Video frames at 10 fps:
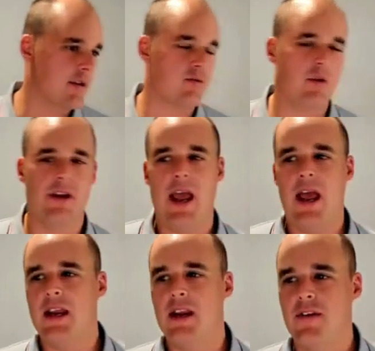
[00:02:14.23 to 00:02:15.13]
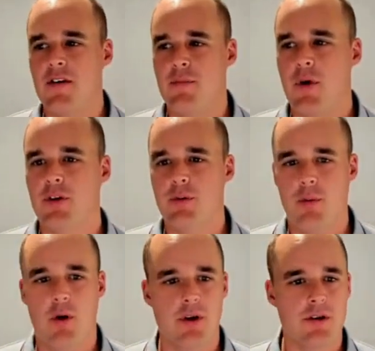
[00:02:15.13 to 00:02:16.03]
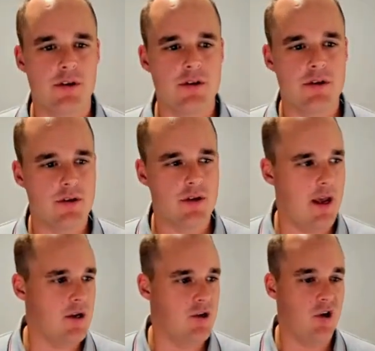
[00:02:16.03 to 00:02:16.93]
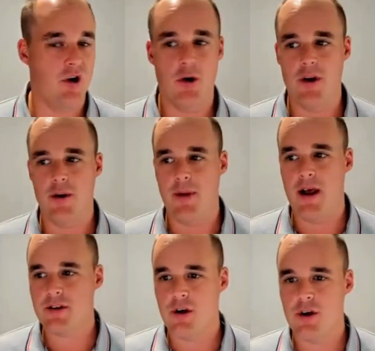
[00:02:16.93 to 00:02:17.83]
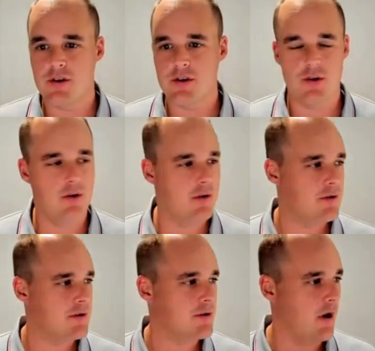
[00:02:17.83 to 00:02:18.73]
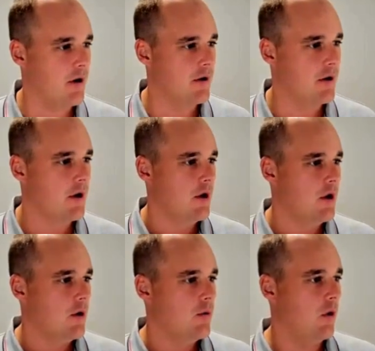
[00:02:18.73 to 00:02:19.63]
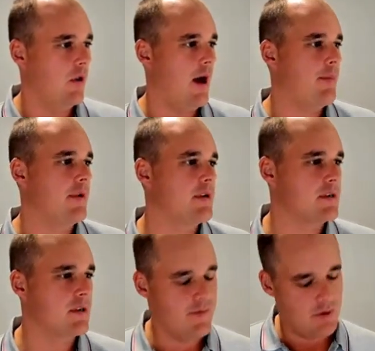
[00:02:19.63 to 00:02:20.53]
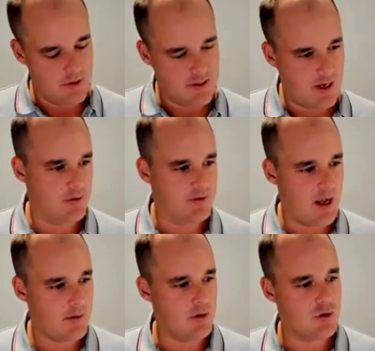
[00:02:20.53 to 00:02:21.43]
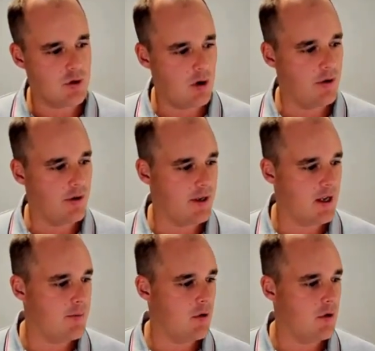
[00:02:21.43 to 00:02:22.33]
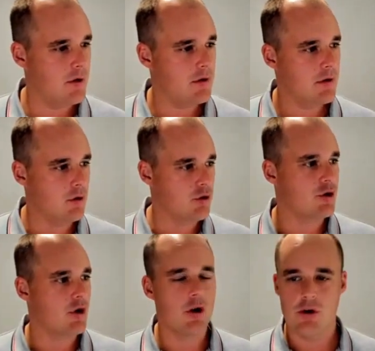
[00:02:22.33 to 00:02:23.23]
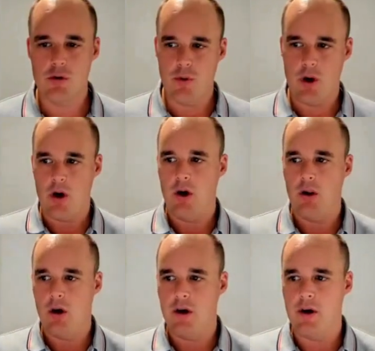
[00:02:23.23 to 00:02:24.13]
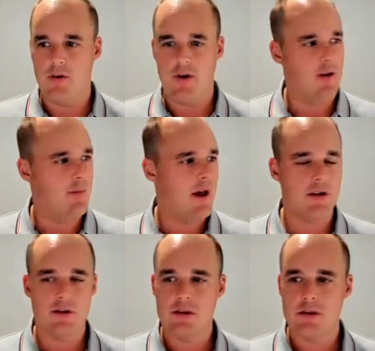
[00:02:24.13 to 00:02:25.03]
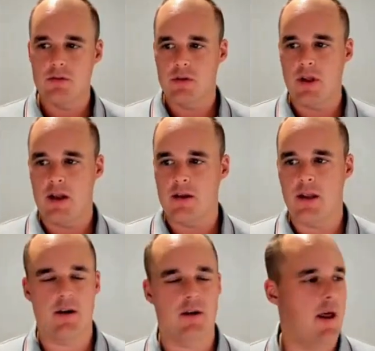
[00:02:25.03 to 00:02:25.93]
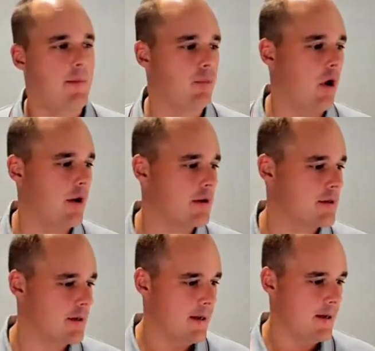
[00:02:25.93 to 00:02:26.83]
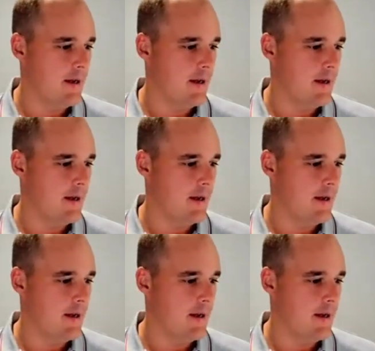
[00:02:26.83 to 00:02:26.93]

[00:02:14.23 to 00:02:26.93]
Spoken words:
one's really handy if you have multiple monitors and you don't know where your mouse cursor's gone. So what will happen is if you can double tap Control on the keyboard, it'll show you by highlighting around the mouse that brightened